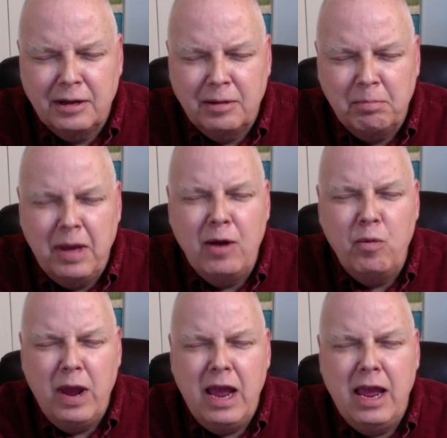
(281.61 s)
May
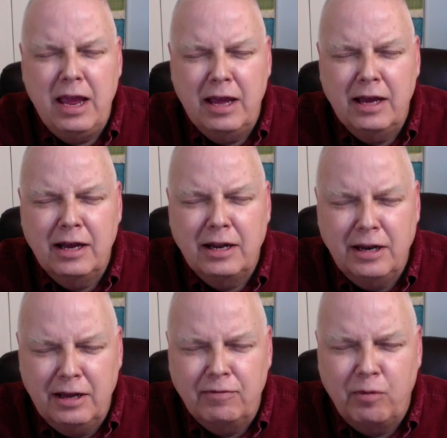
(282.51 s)
we
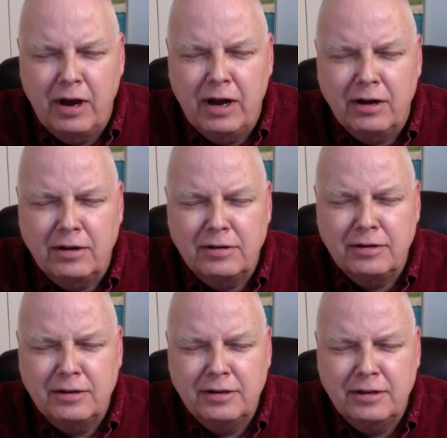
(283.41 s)
live well
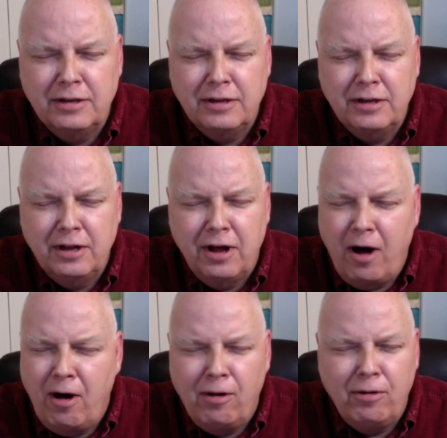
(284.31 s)

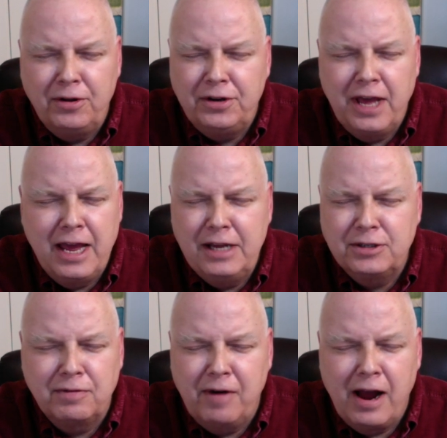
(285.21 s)
all the days
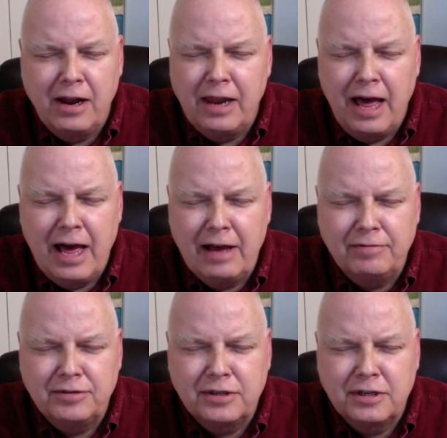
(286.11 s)
of our
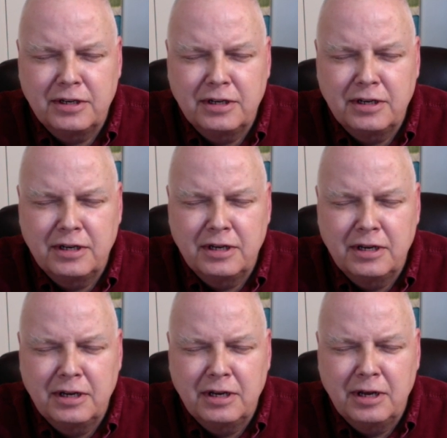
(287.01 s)
lives.
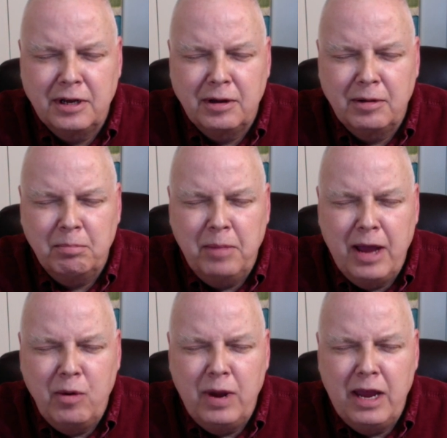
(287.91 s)

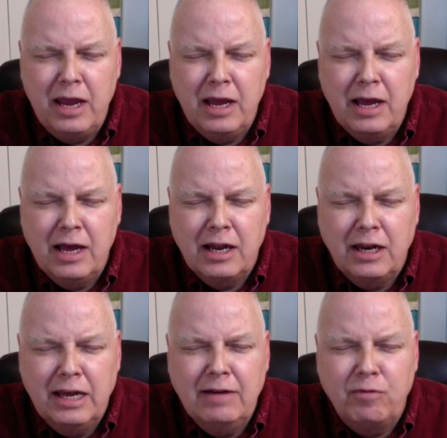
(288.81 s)
May we
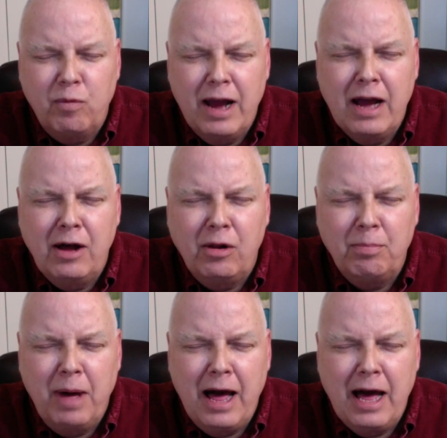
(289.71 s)
live well
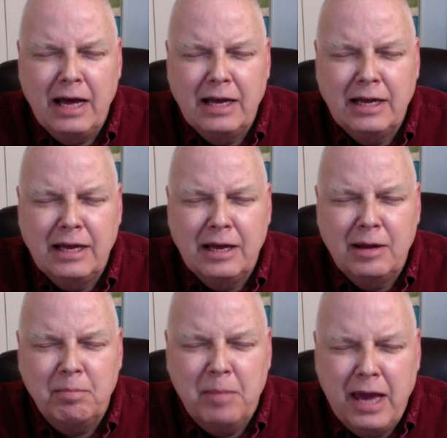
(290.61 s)
by
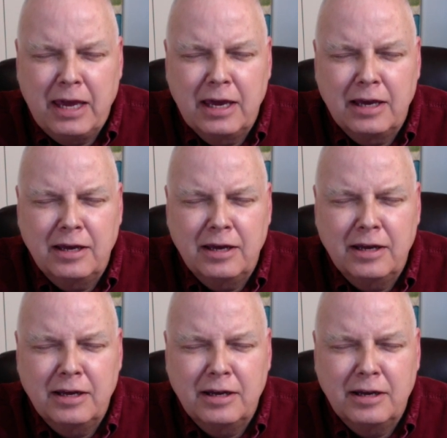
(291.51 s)
making
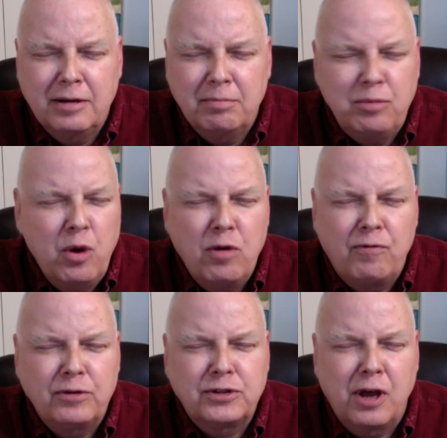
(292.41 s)

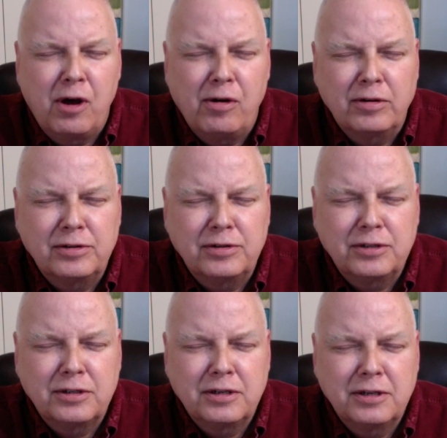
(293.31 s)
beautiful
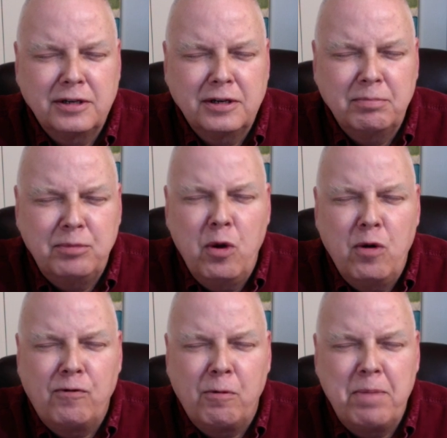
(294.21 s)
songs,
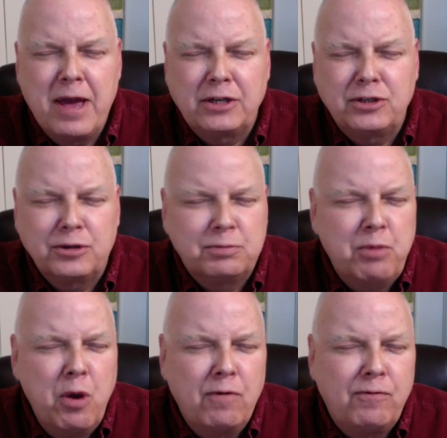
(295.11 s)
beautiful pictures,
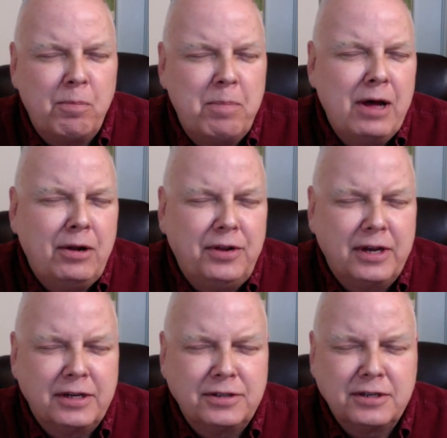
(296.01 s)
beautiful
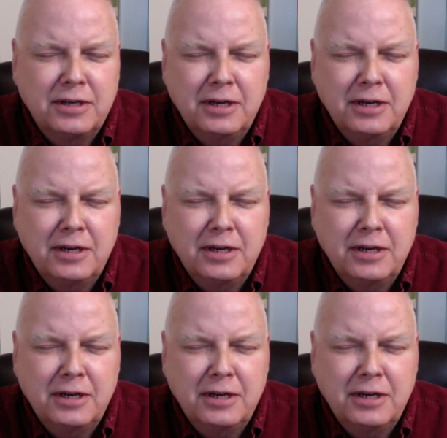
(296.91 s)
buildings,